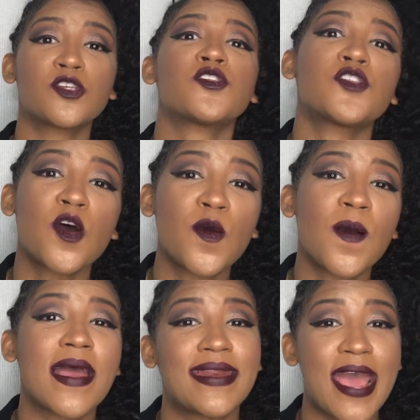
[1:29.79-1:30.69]

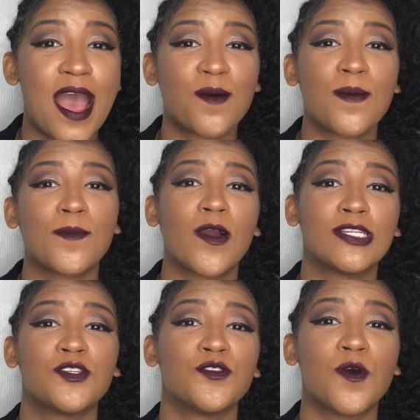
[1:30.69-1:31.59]
So now I'm
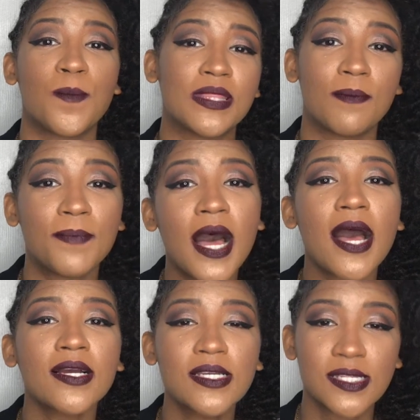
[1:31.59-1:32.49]
going to open the
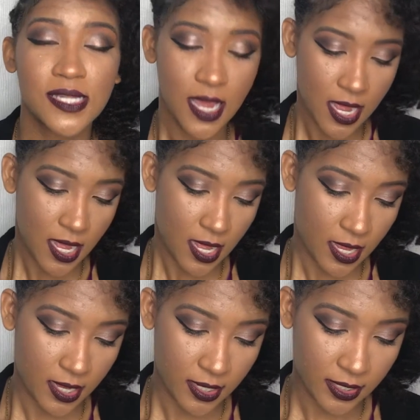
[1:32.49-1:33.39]
box.
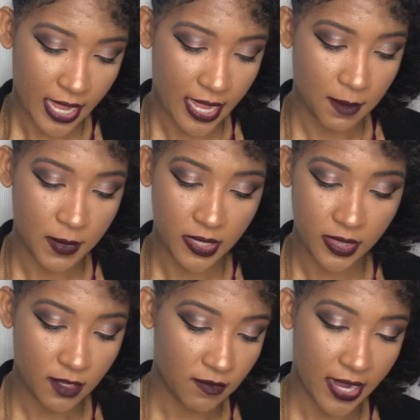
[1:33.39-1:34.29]
It came in
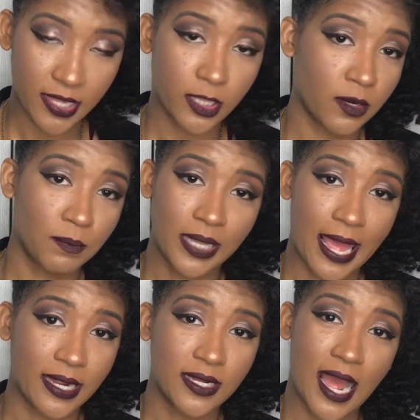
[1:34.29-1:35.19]
the regular
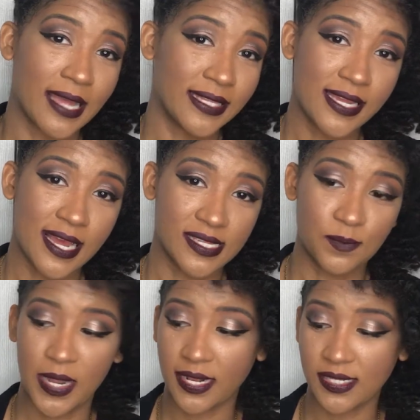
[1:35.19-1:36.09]
black Kylie
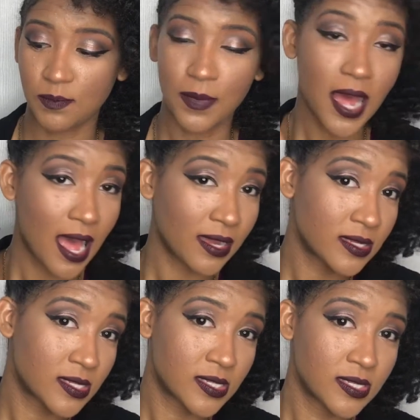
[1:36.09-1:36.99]
Cosmetics
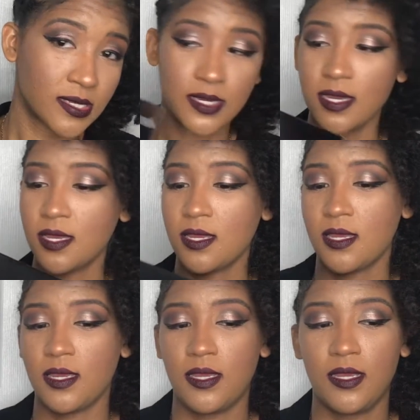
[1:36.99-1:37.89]
box,
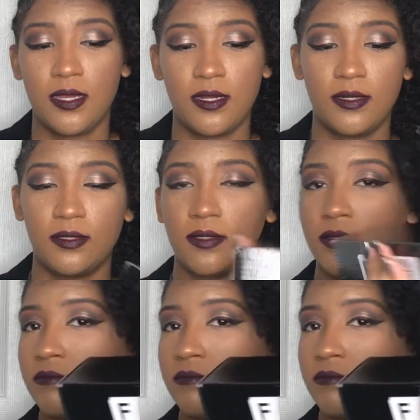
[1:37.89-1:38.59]
and